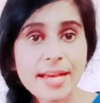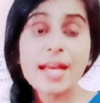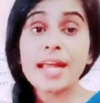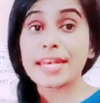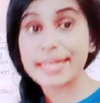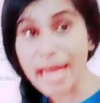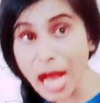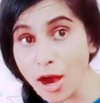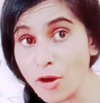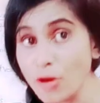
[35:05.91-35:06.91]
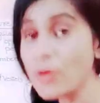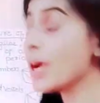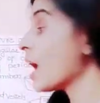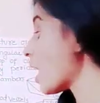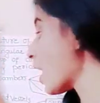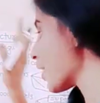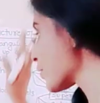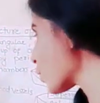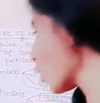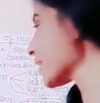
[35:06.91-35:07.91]
Now,
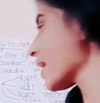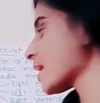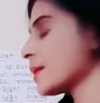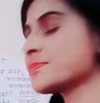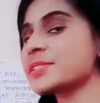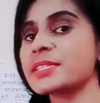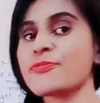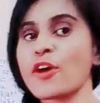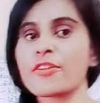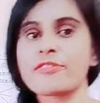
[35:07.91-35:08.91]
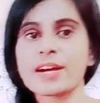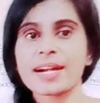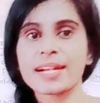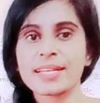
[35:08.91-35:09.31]
aorta comes forward.